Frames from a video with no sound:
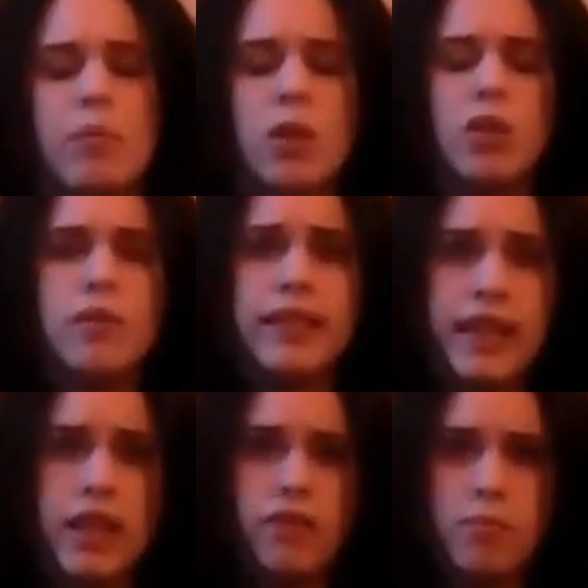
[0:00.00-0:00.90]
I'm going to be doing
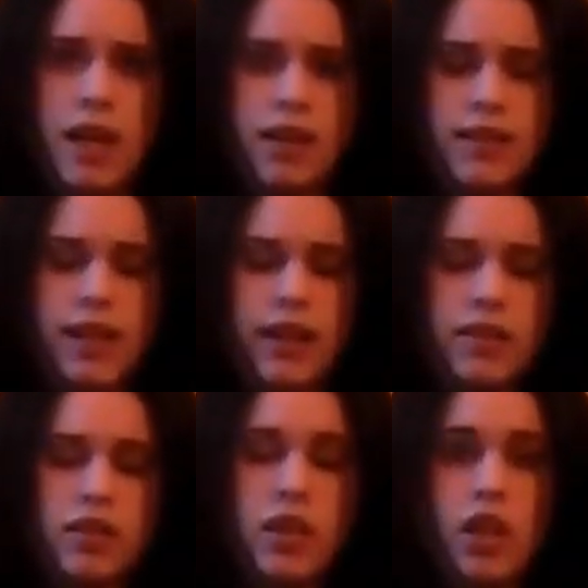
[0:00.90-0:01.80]
Lilith from
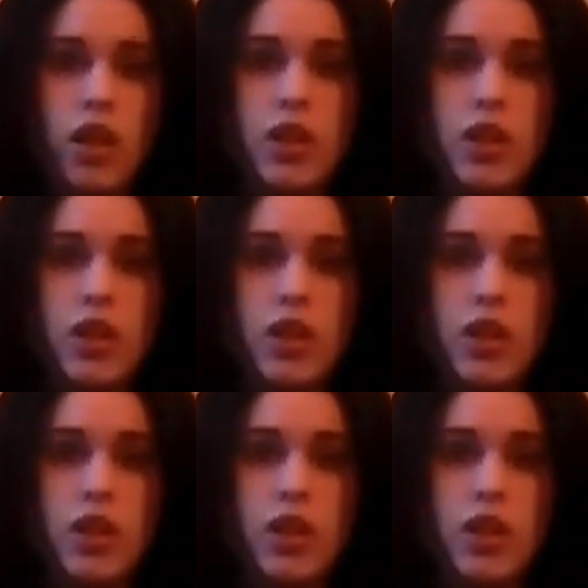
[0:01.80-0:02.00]
Darksiders,